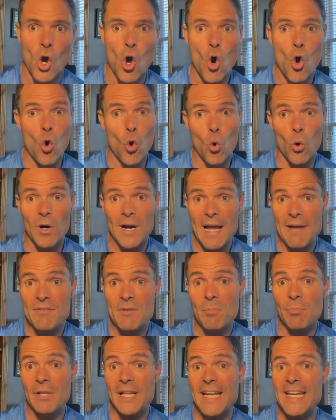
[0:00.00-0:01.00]
Or have the
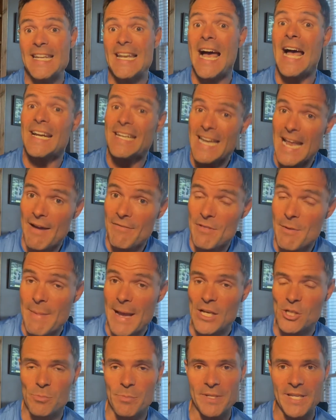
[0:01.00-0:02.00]
plan not to have the
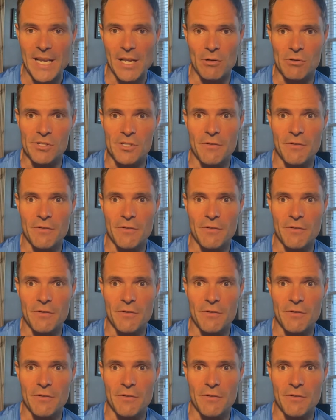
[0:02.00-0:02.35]
mashed potatoes.